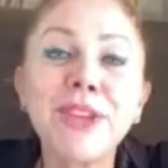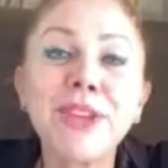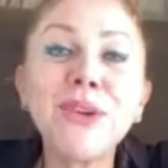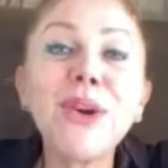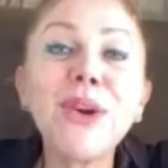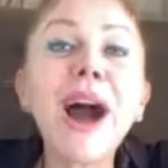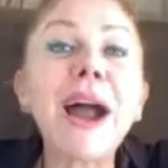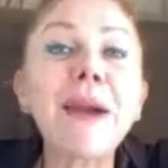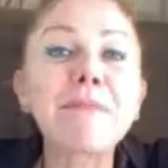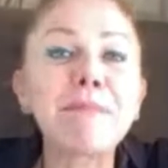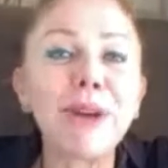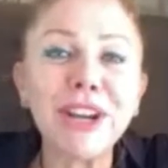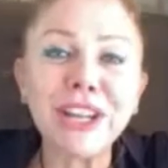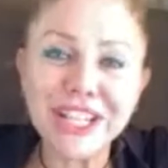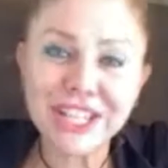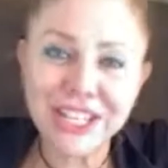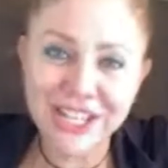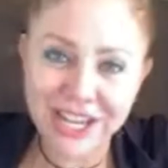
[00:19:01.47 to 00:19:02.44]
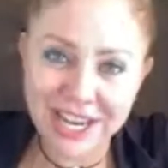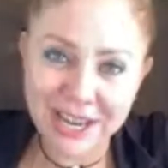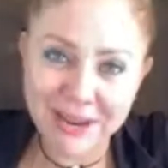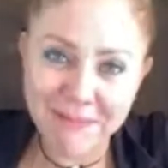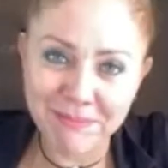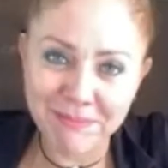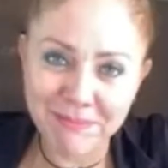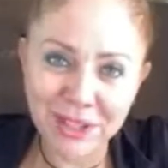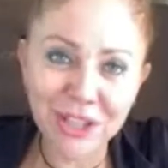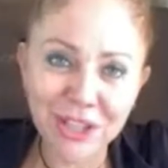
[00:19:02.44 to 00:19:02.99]
you are punishing
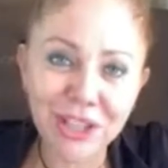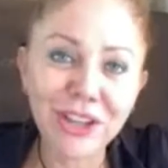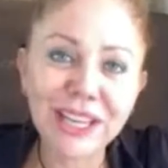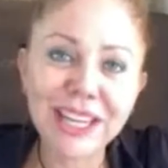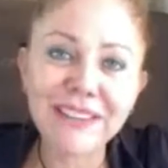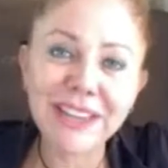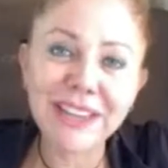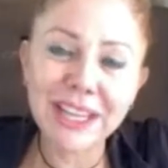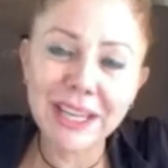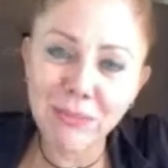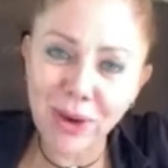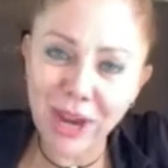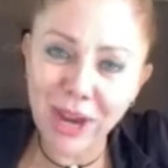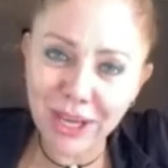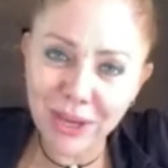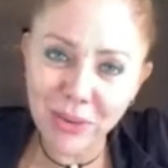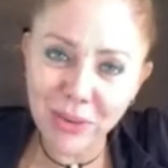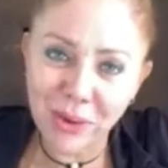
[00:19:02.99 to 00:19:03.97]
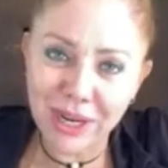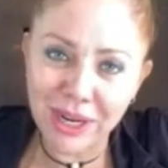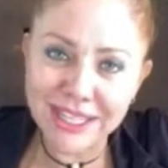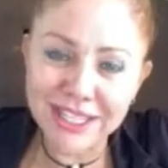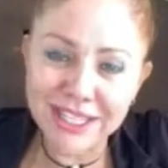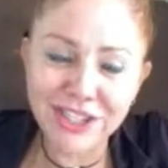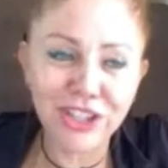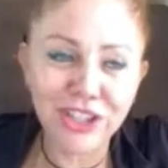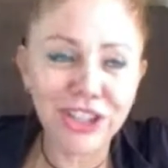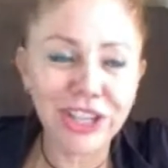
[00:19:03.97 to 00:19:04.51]
him. You're not giving him what he
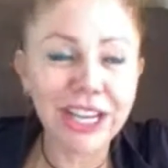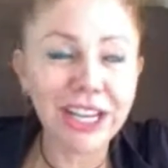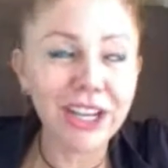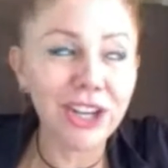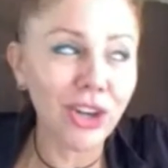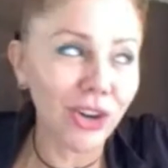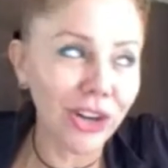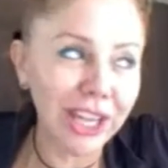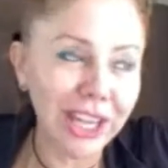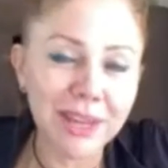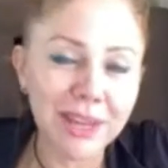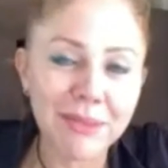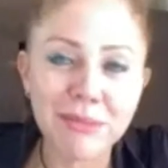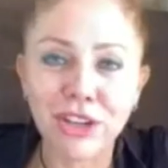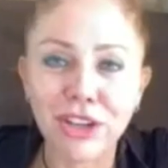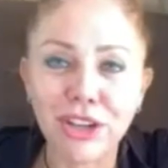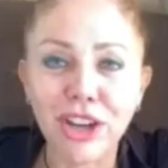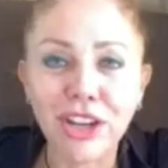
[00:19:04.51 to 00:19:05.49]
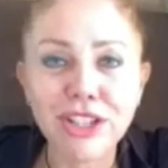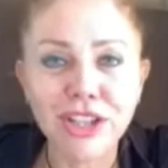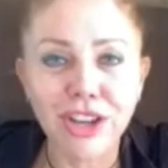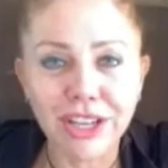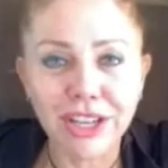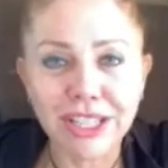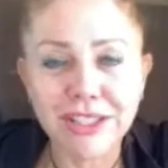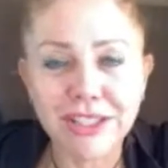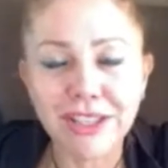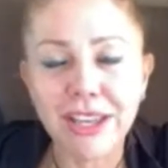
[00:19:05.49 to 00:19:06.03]
wants. You're ignoring him. You're not
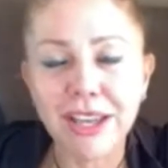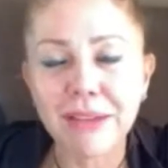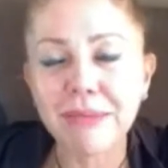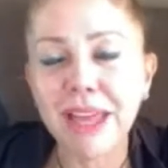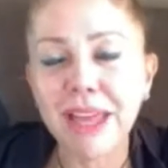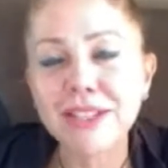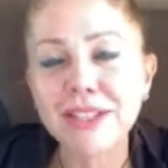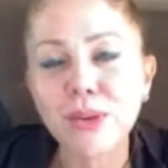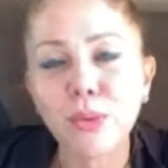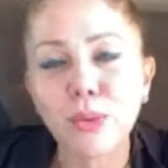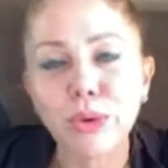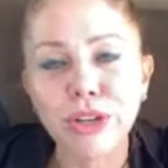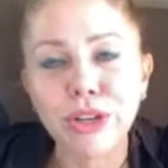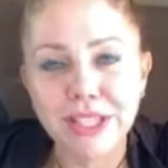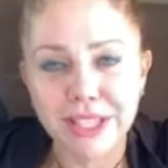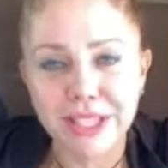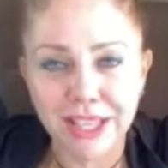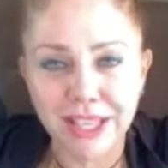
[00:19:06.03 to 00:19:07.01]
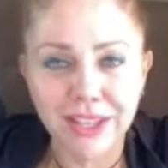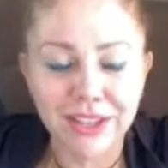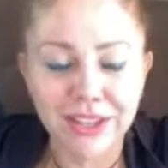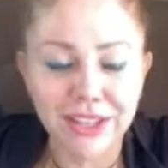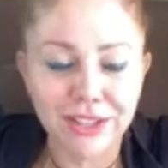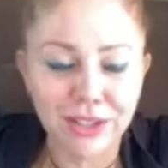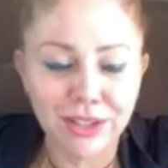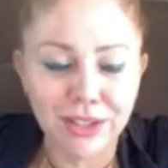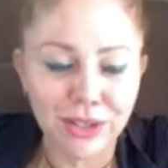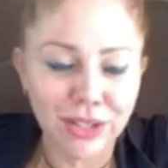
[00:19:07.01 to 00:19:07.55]
talking to him. That's the worst thing you
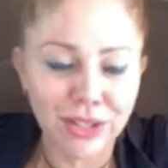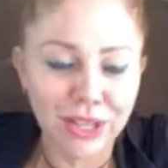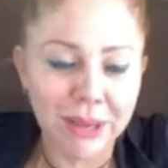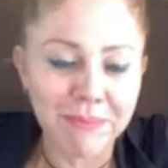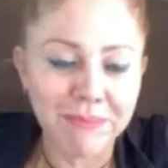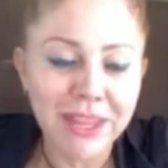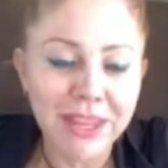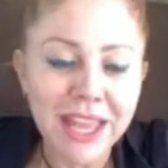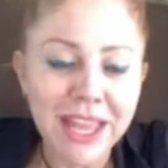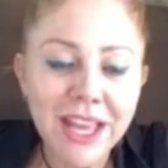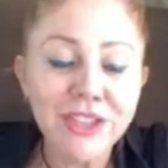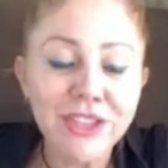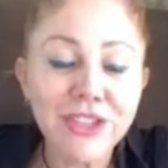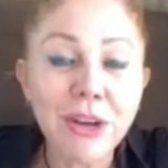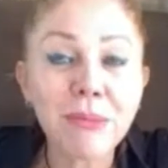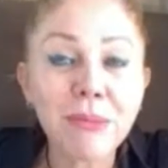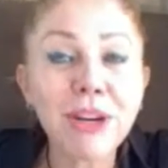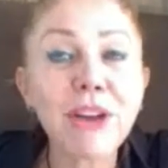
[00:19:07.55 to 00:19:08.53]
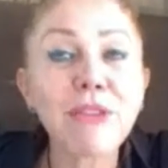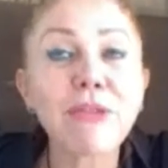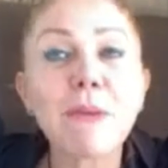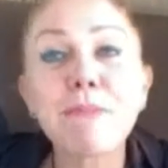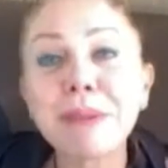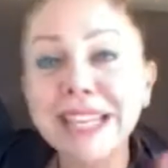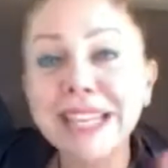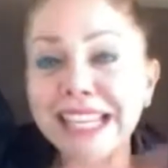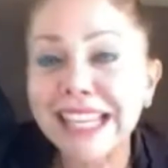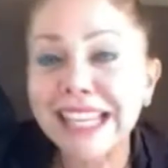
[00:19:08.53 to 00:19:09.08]
can do to him. So I'm going to
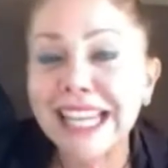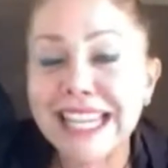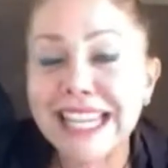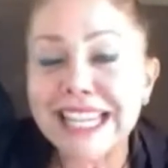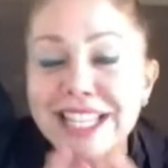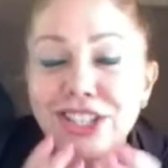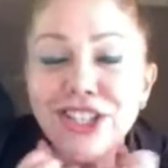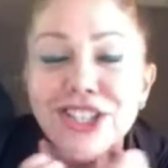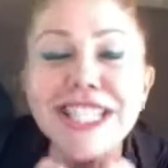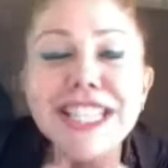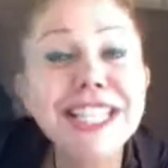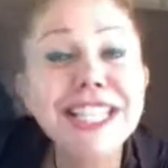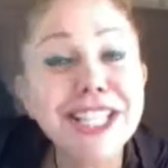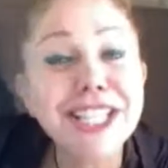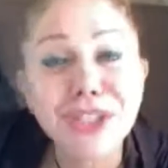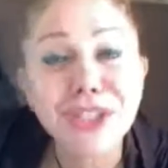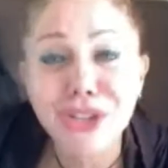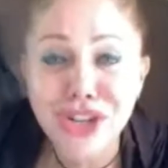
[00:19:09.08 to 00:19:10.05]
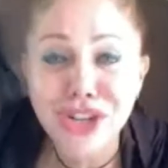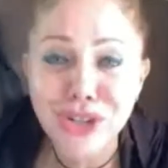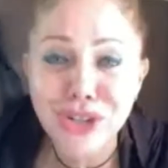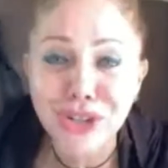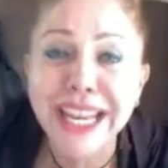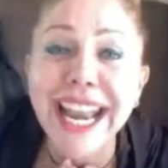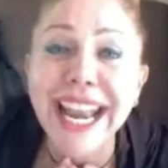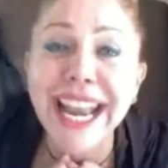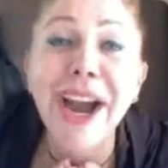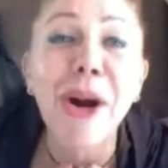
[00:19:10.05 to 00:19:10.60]
repeat it like this because this is
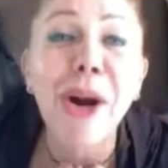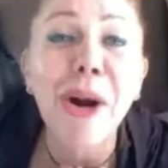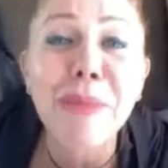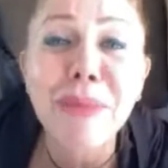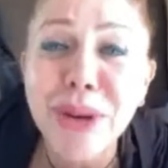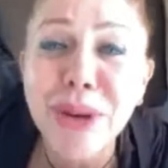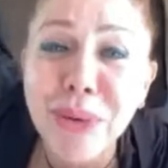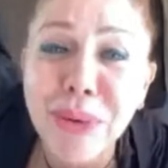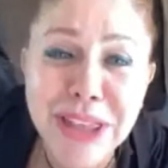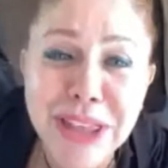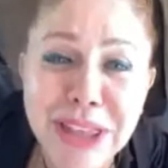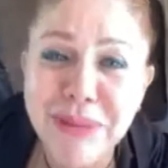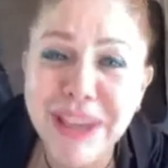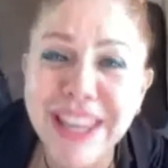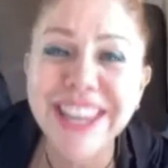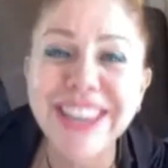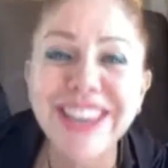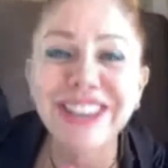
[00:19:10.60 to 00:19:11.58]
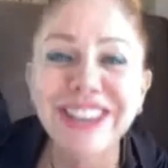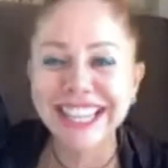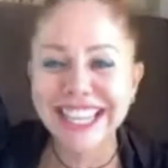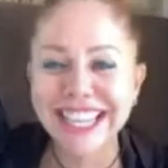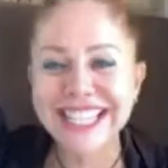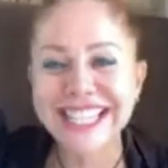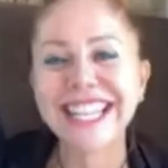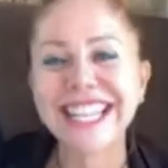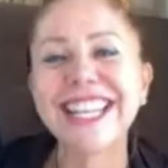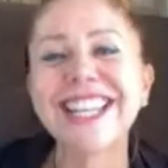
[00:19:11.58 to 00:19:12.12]
crucial, and I hope you're with me. You're
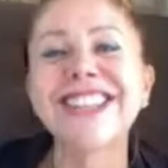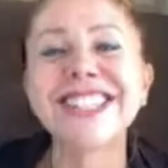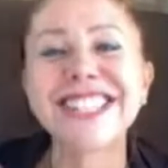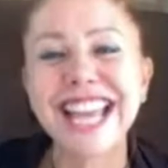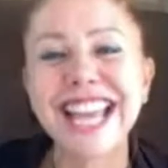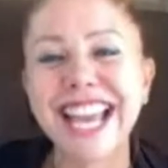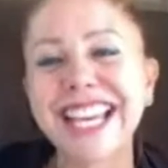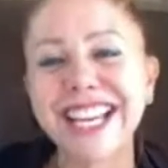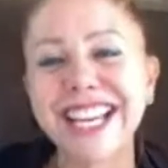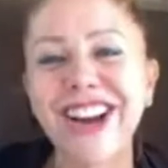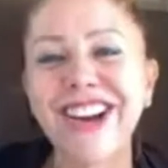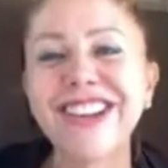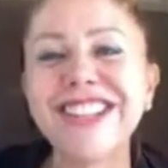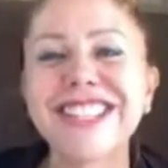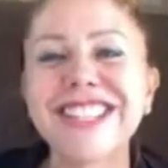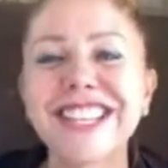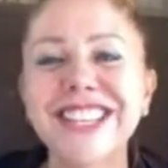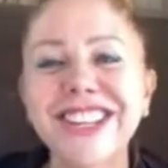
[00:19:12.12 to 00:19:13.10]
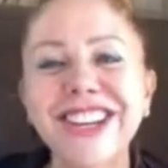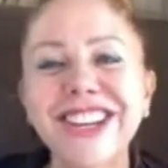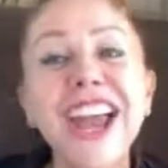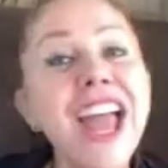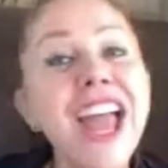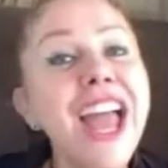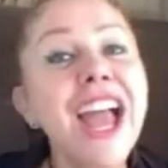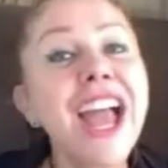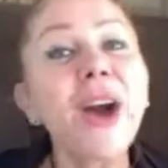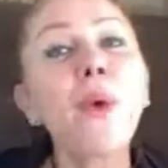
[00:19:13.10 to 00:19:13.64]
listening. You're taking notes, and you're
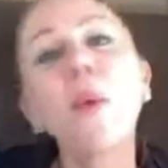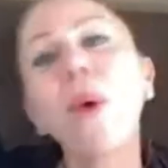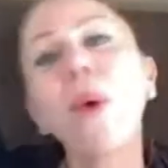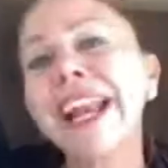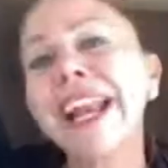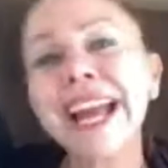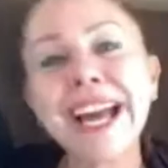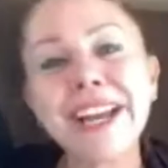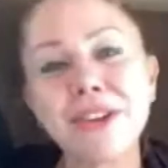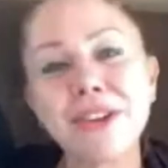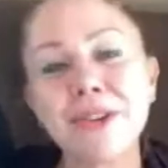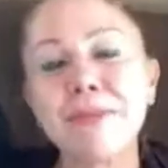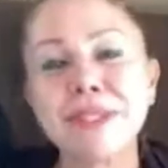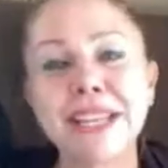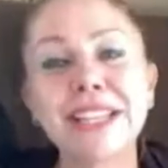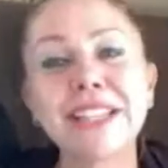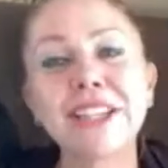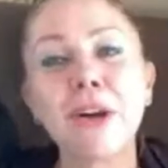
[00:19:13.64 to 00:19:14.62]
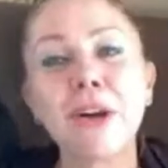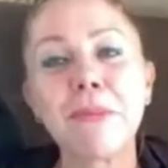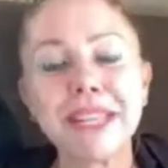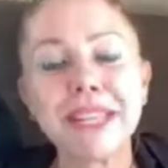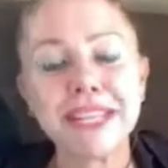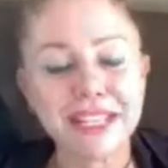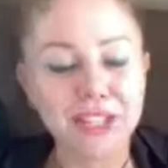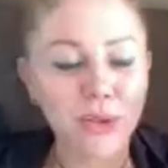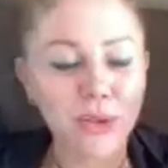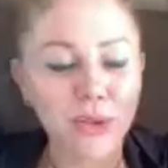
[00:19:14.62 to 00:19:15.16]
100%
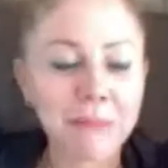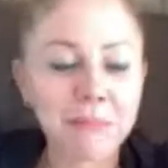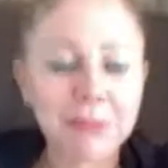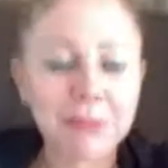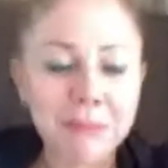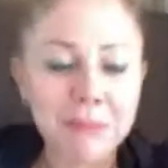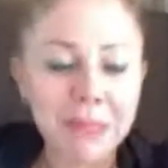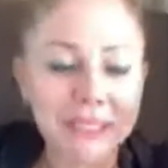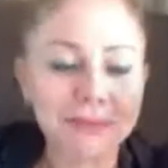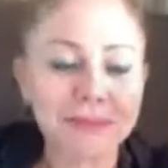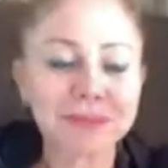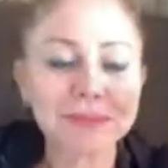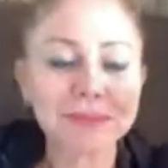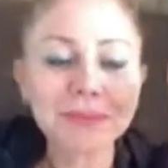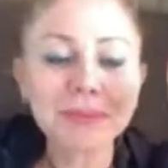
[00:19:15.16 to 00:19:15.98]
committed to implement.